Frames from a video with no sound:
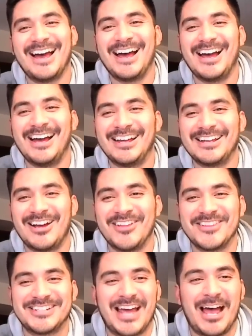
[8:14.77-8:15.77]
uh,
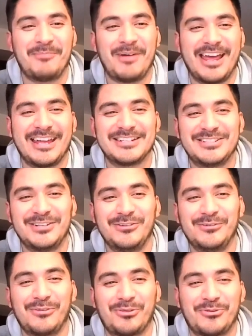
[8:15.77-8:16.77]
on the top, I had
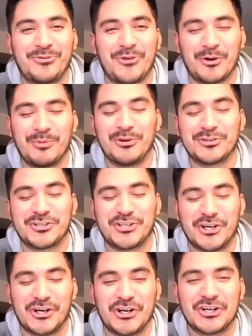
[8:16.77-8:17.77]
two thermal
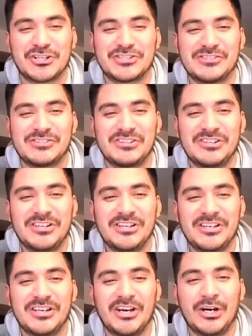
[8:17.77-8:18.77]
shirts,
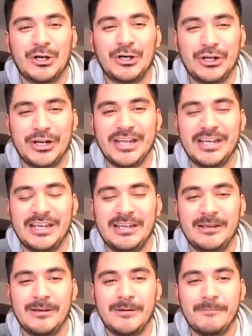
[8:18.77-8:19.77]
a
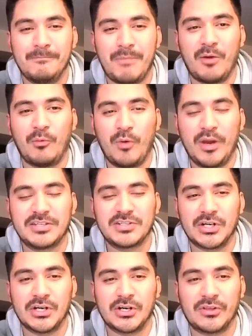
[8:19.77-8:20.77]
hoodie, my
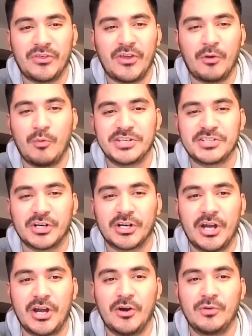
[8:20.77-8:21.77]
winter, thick winter
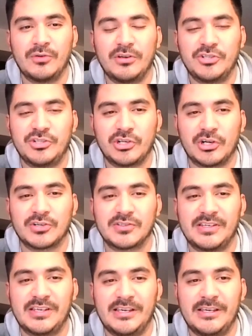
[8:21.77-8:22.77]
coat,
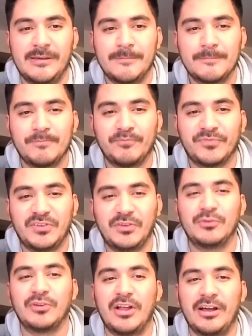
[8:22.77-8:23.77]
jersey,
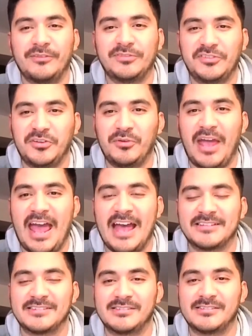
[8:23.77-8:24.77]
two gloves, two
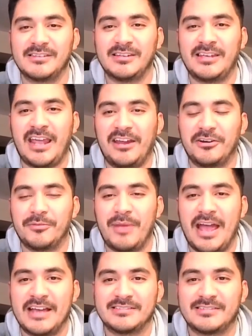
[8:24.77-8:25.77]
hats, gator
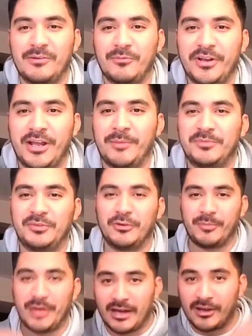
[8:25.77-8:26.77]
mask that went up
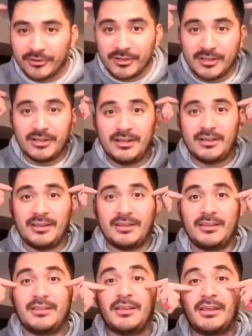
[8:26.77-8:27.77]
to about
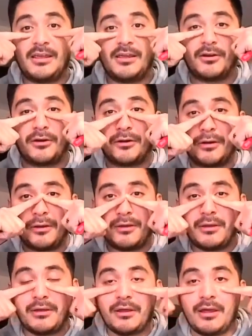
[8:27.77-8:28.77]
here,
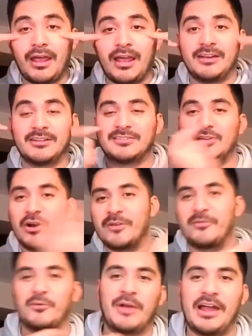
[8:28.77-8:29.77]
and a
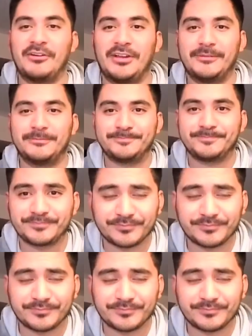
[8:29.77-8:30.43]
scarf around it.